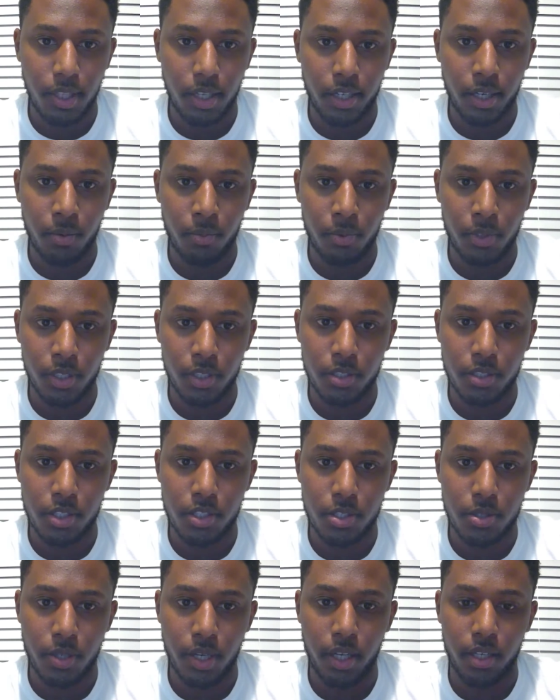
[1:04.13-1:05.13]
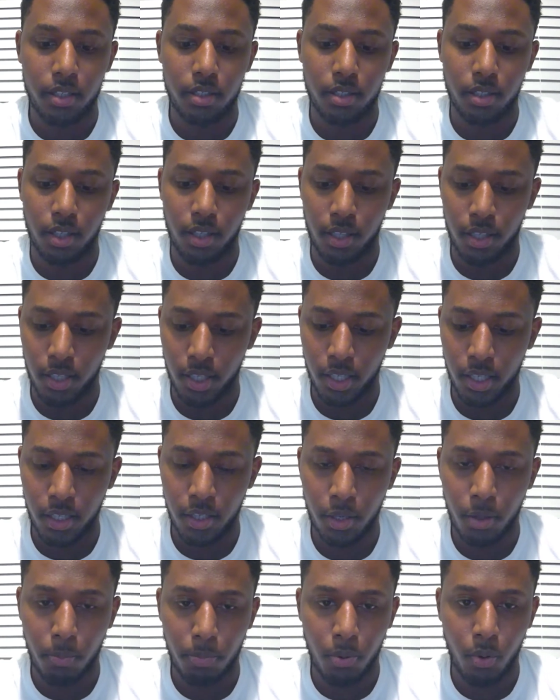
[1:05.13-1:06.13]
Like I'm really just trying to get
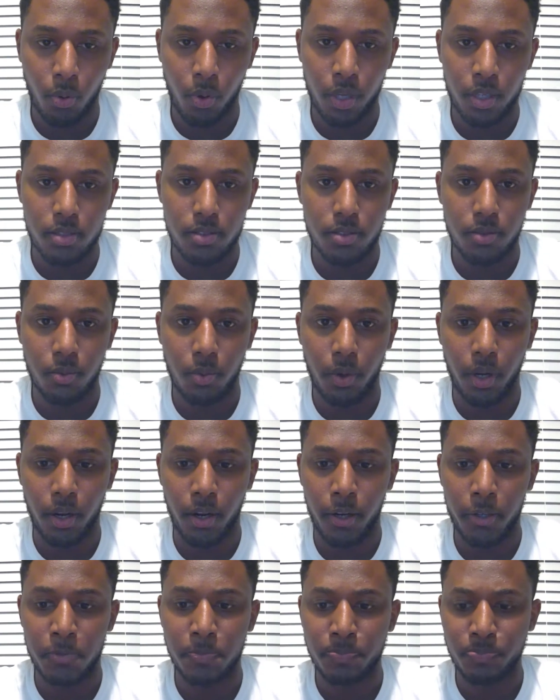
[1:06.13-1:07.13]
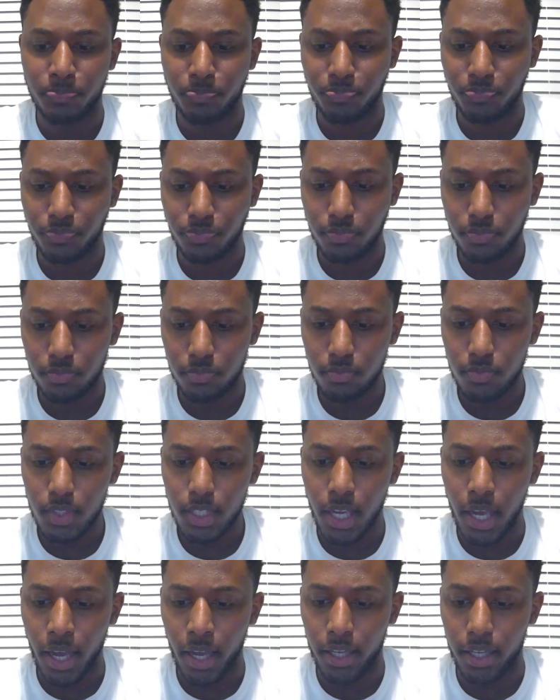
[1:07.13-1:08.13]
in a point to where
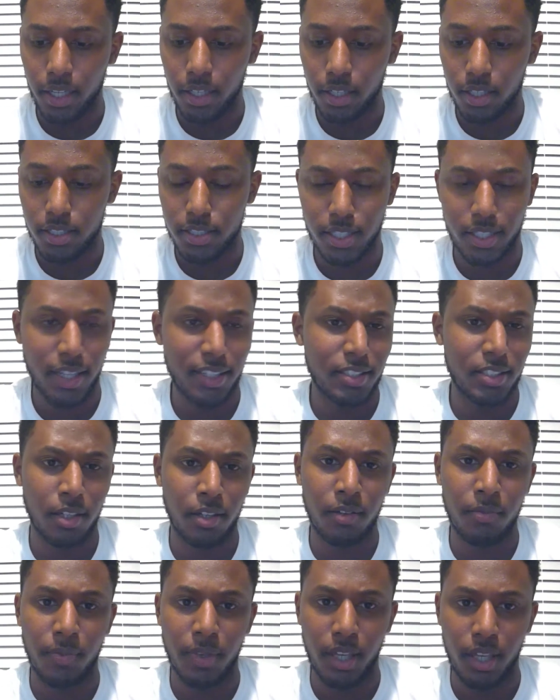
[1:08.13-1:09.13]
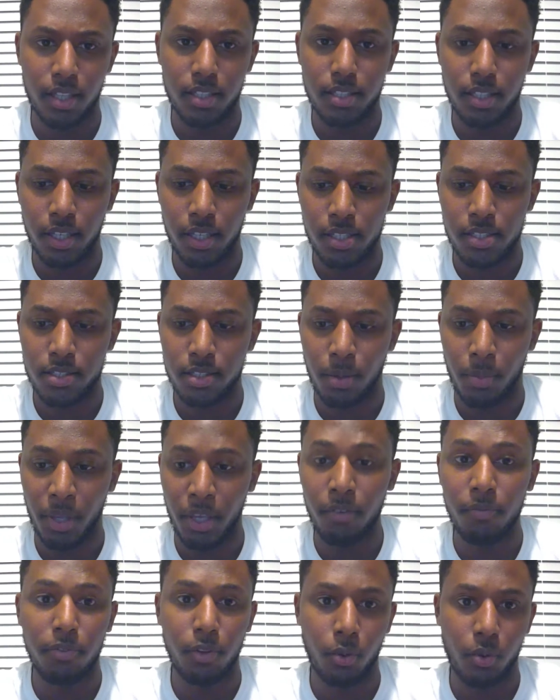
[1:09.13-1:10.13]
I can, because that stuff ends up
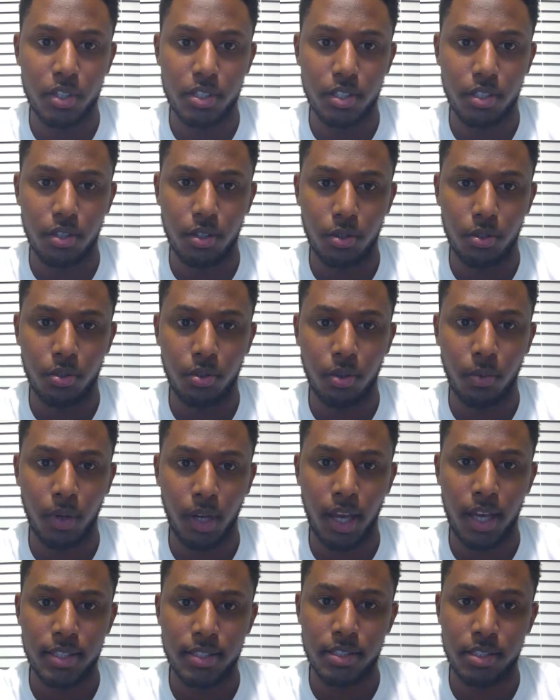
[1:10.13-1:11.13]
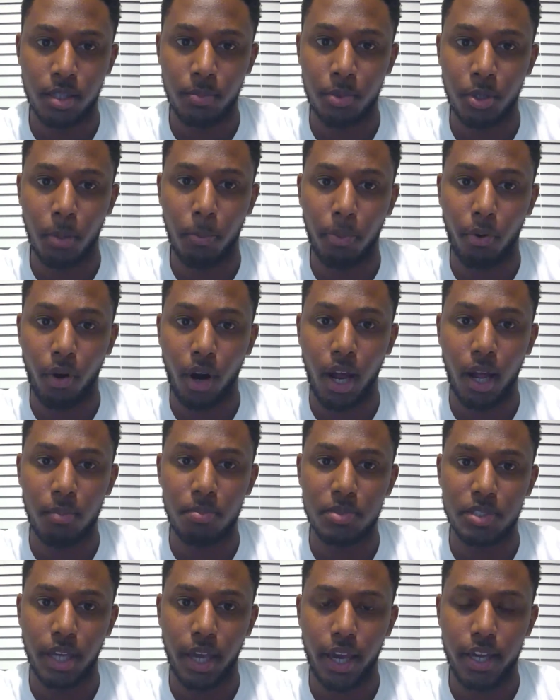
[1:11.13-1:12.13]
influencing you. You realize that some of your
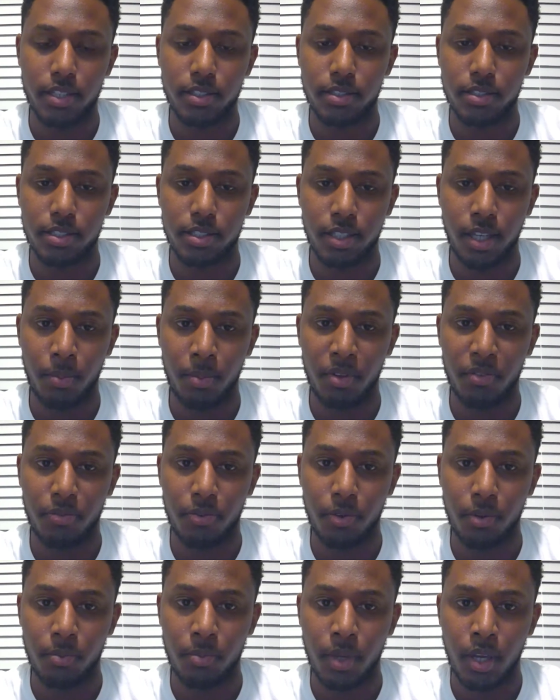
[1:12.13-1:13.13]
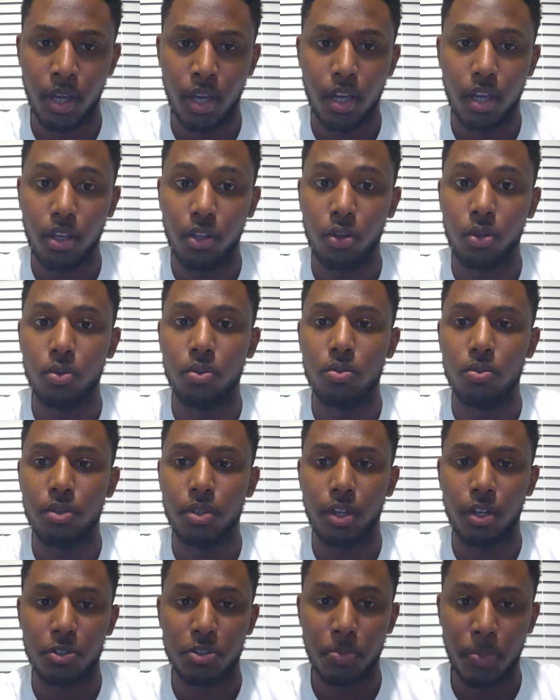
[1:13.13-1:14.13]
problems are actually stemming from
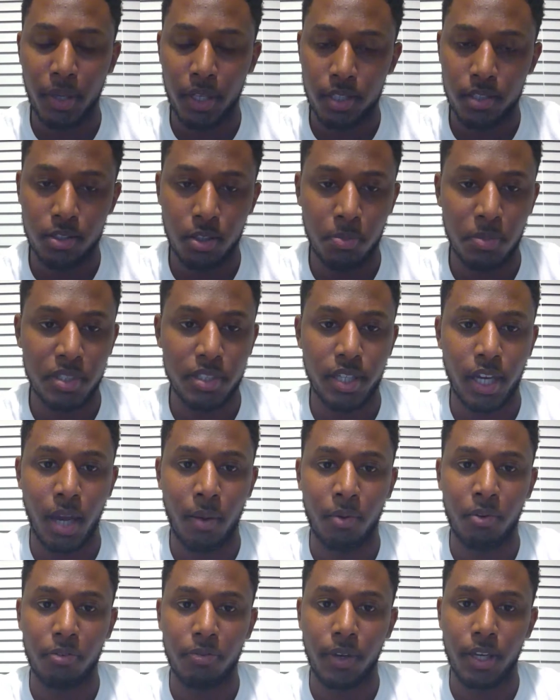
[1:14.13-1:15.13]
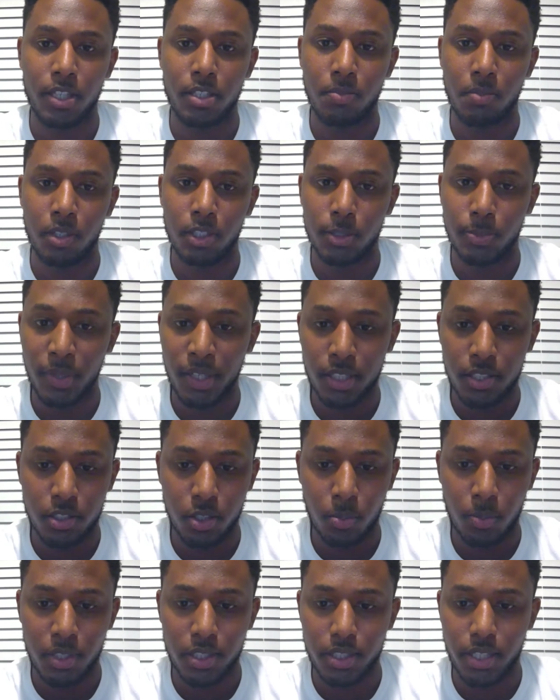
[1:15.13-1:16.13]
you, spending so much time on Facebook, spending
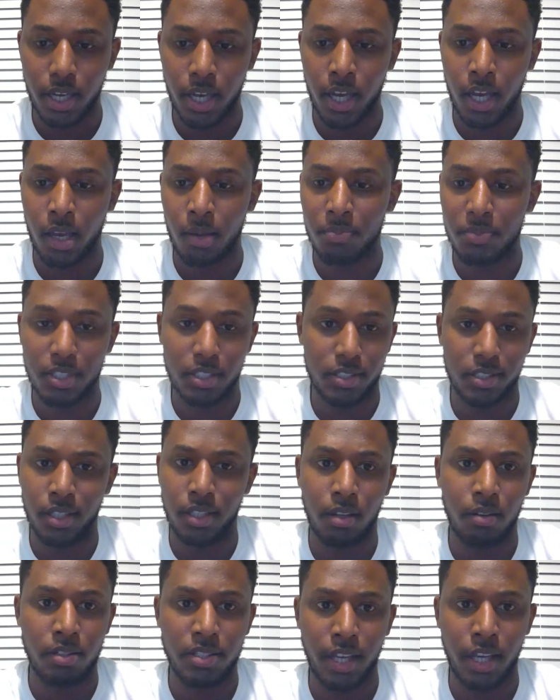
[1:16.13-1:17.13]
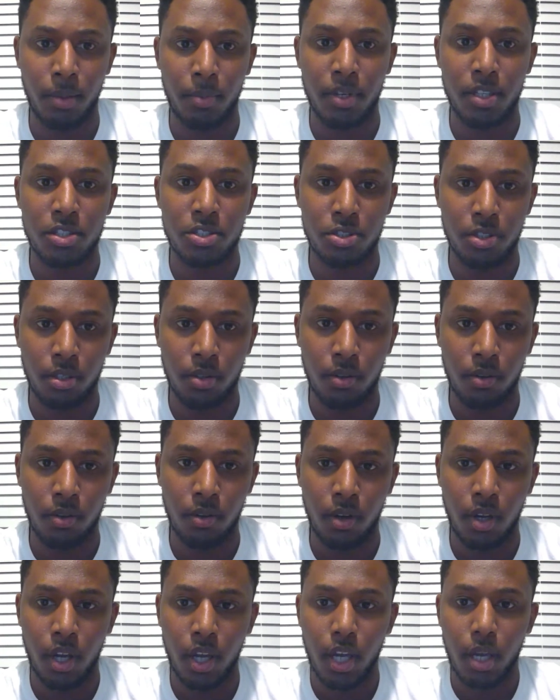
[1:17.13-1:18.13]
so much time just in entertainment in
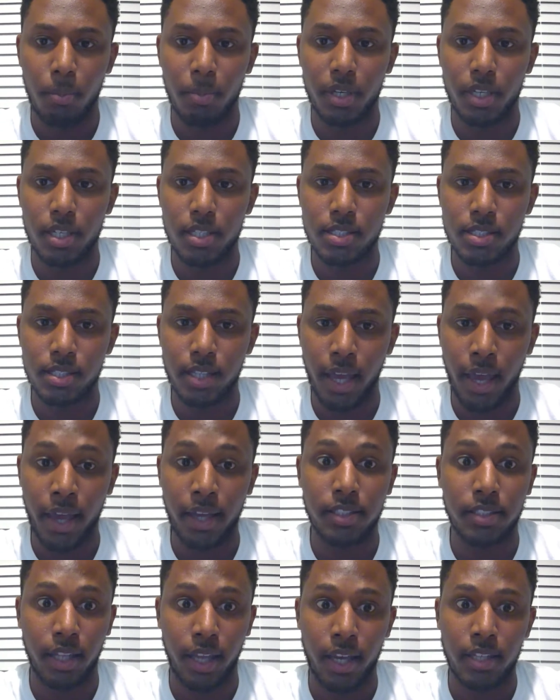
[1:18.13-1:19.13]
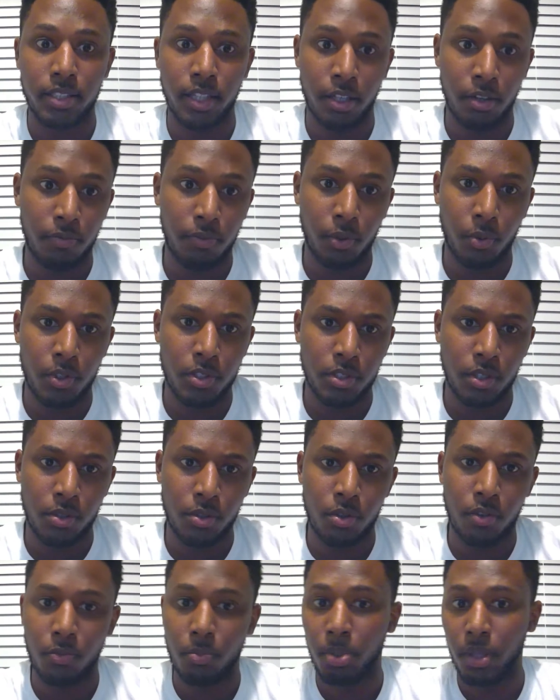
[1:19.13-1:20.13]
general, because it actually has an influence on
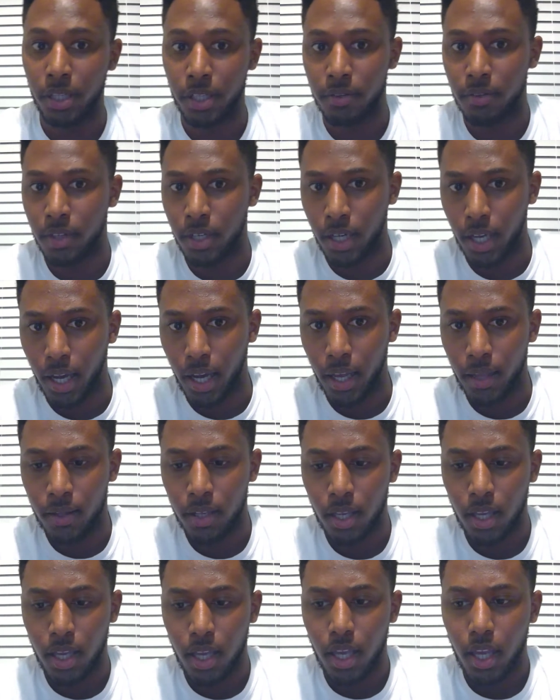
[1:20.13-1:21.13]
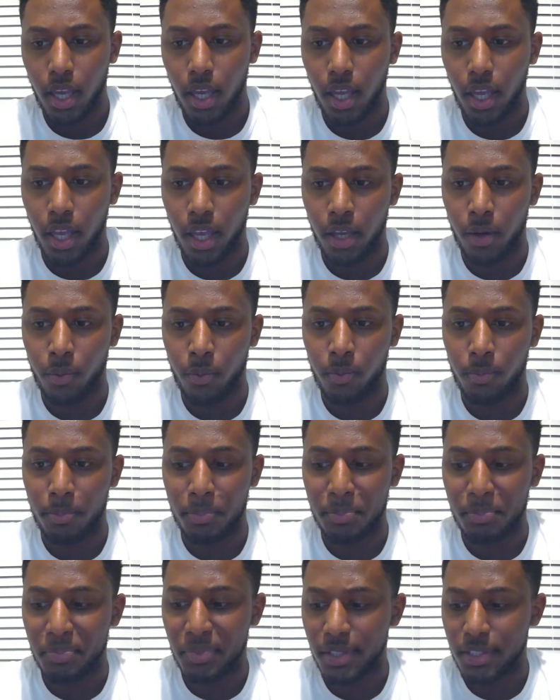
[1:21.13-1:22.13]
you, believe it or not.
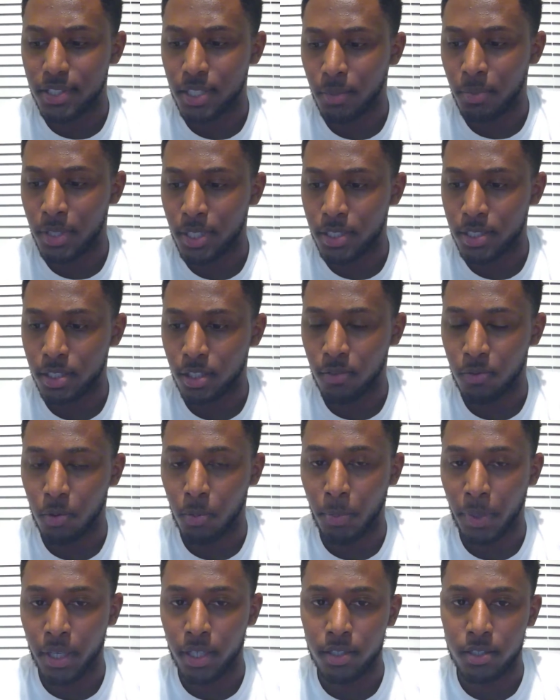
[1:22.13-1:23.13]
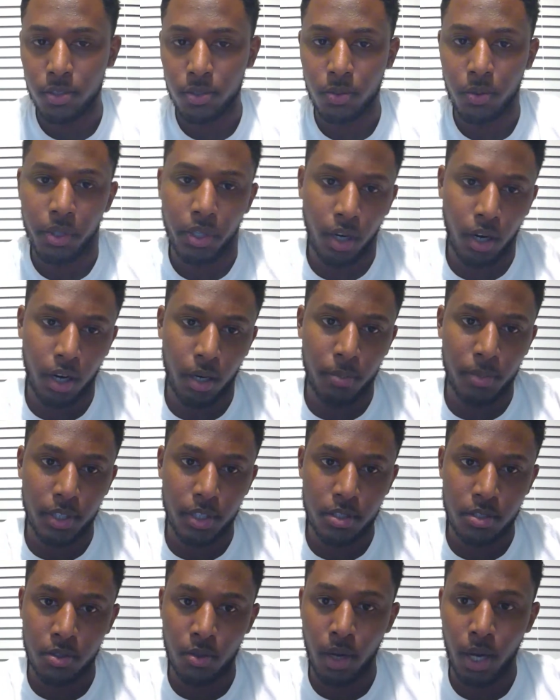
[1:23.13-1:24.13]
And some of that stuff will make us who we are,
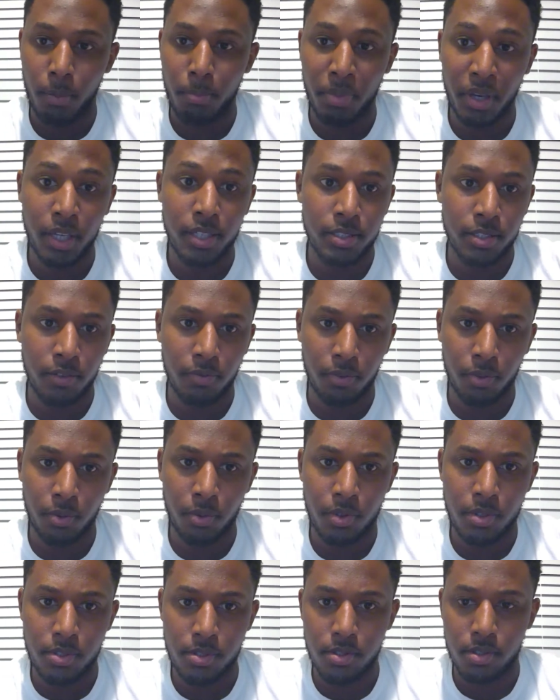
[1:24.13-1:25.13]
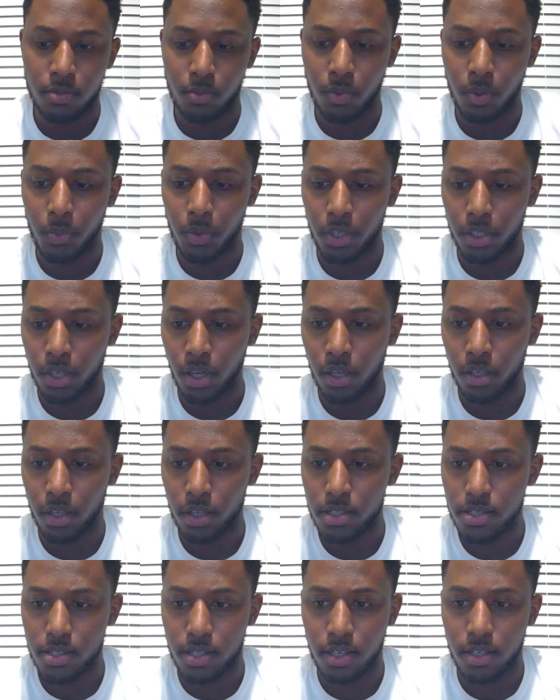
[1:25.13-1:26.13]
because our biggest influences when we're younger
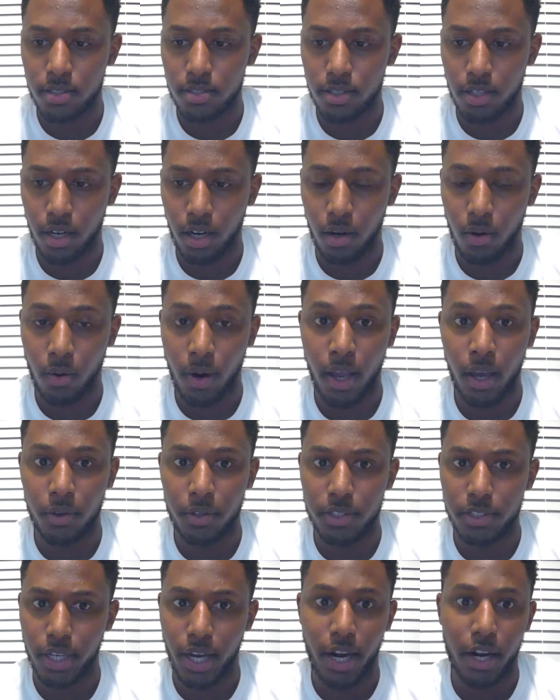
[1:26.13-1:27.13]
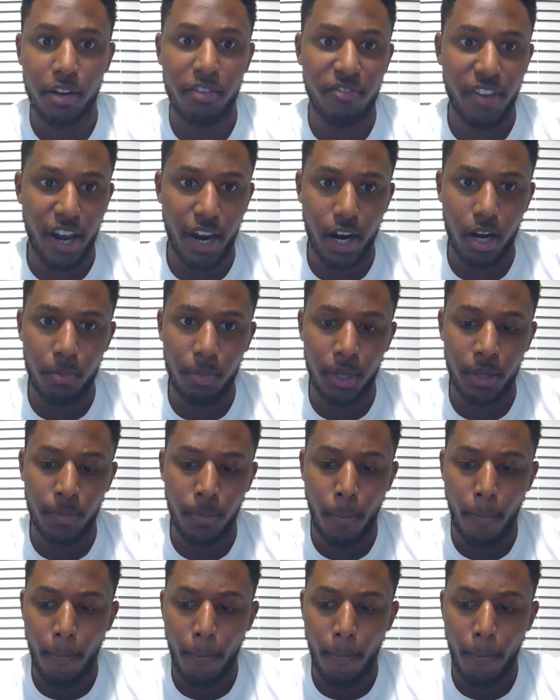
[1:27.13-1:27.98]
is things that are around us, our environment.